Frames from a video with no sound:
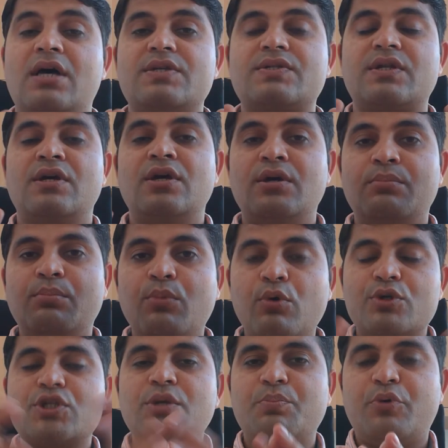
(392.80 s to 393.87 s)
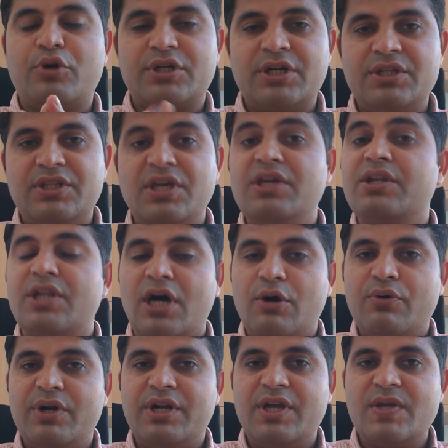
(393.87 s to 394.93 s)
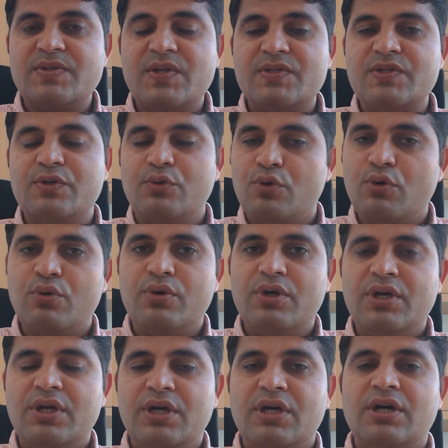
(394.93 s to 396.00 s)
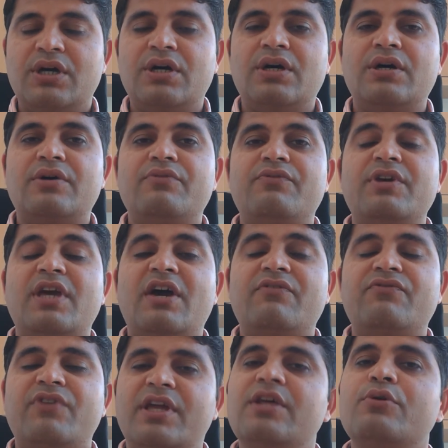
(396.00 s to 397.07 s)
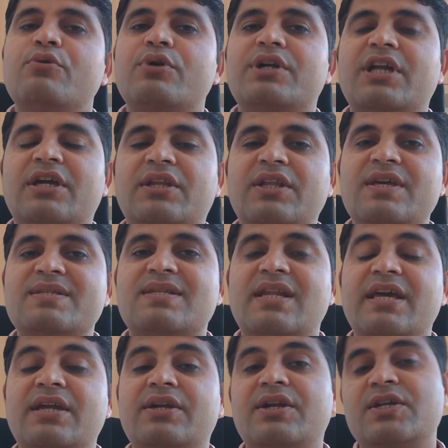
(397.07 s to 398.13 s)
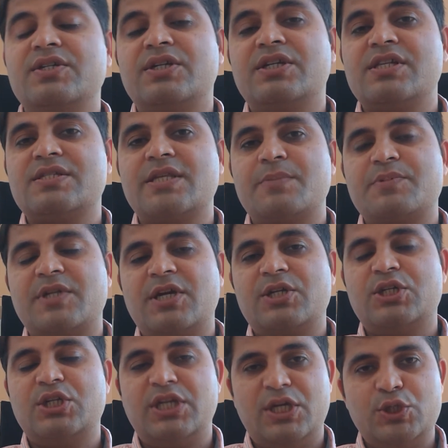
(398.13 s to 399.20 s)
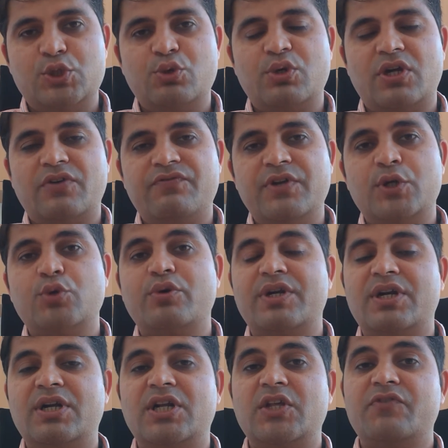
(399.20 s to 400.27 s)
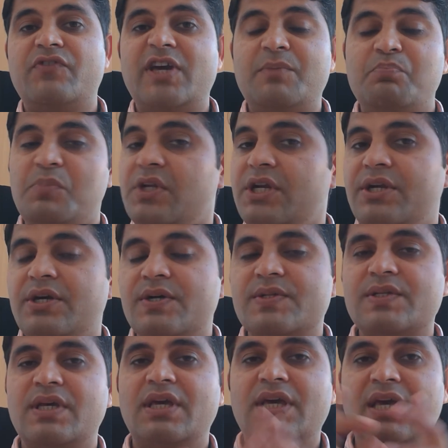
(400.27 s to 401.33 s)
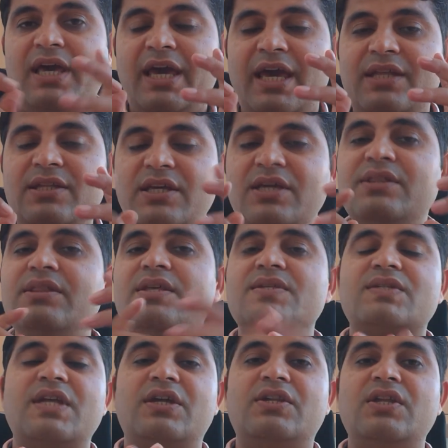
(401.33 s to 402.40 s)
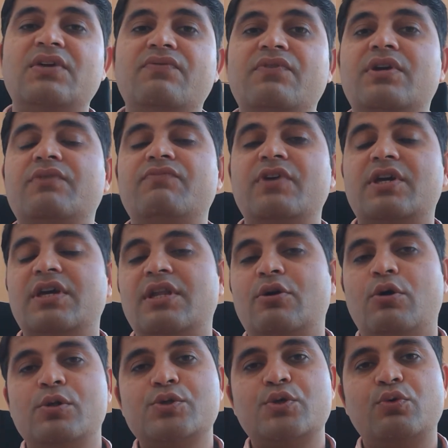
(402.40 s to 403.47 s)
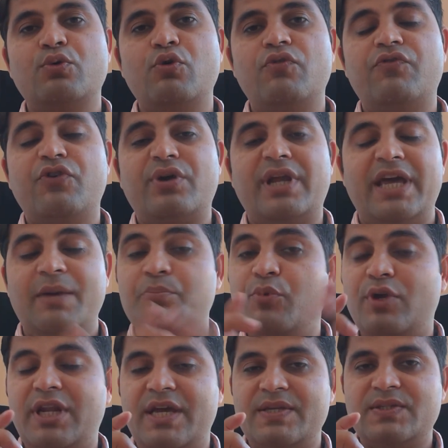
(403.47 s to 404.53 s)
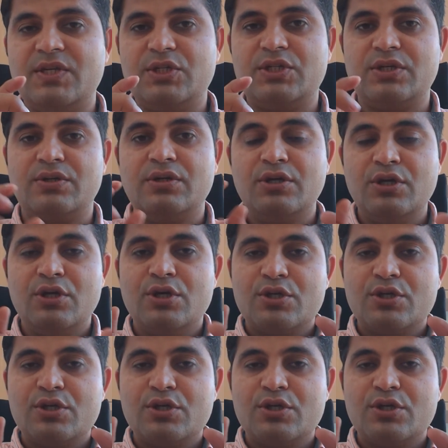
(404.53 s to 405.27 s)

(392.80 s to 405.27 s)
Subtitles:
Last, most important thing nowadays is, you know, we have very good techniques like digital subtraction angiography to identify bleeders. And in this technique, we can also go for embolization.